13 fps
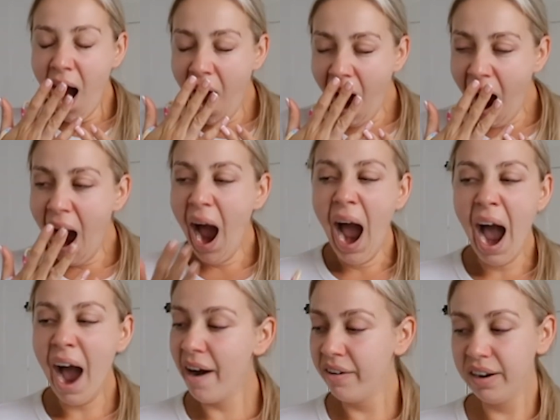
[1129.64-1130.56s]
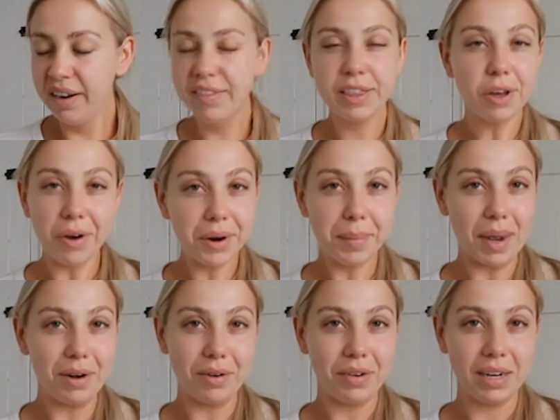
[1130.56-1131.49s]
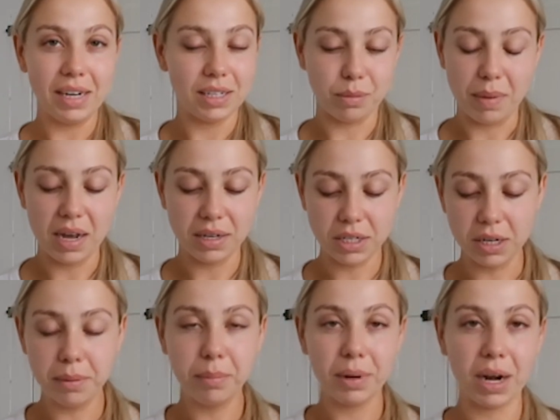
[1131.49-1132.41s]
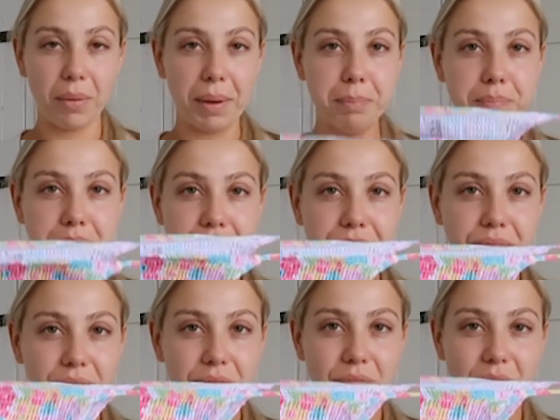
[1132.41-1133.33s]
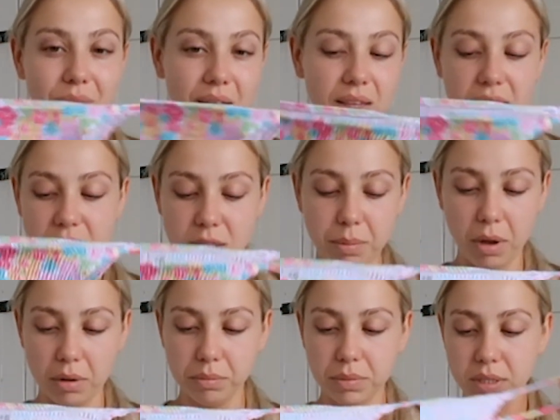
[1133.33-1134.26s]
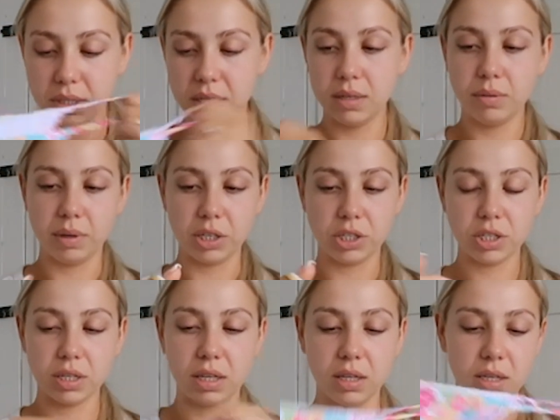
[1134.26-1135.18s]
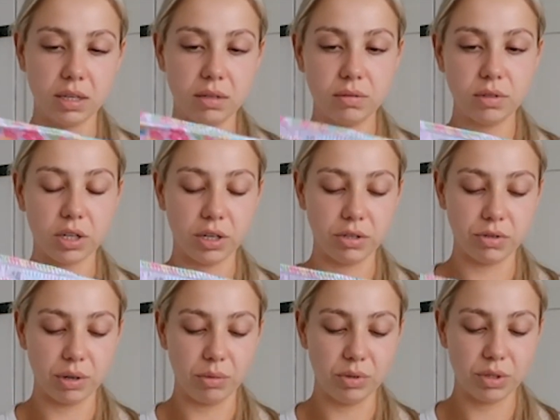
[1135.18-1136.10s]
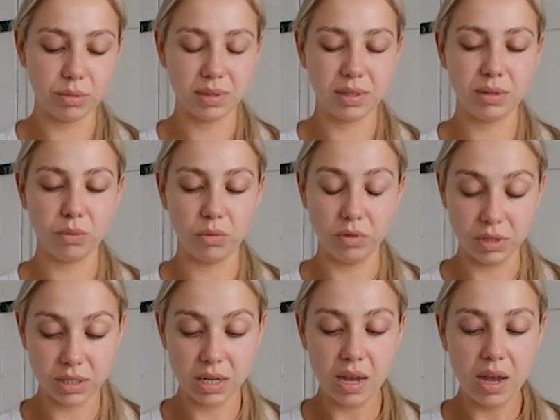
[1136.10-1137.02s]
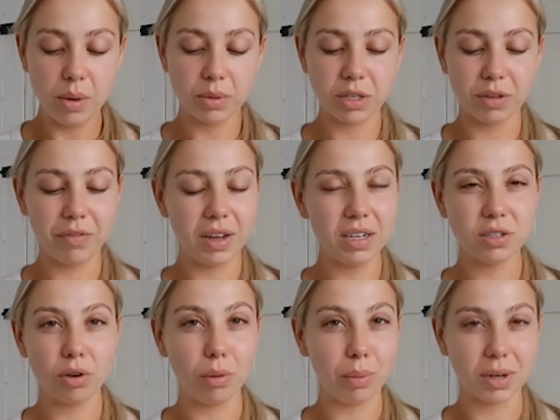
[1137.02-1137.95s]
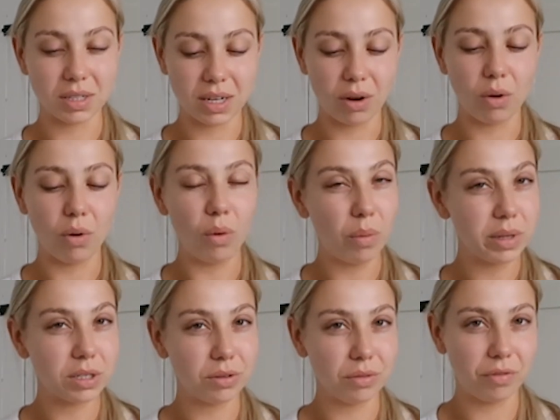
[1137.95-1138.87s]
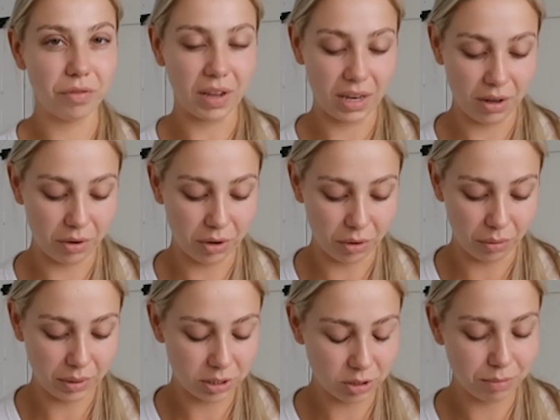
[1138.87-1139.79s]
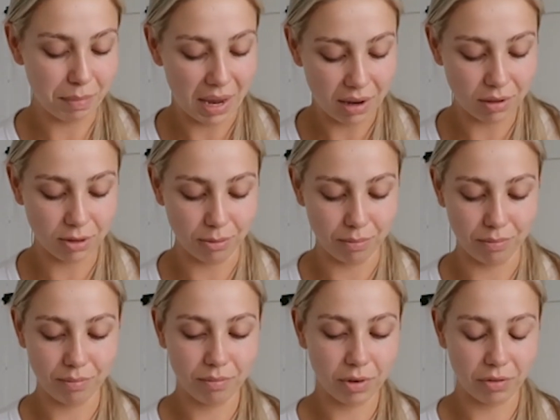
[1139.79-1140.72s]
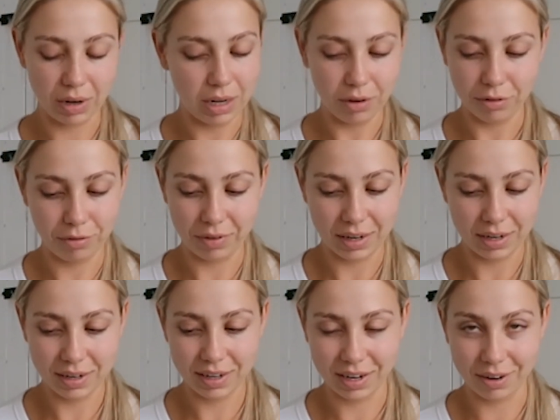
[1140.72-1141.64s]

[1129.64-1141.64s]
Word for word: I haven't even thought about it really. It's mad. But anyway, that's the bottoms, which they're the tie string ones, ones, which I feel is good because they're always a good fit. You can always just make them a really good fit, you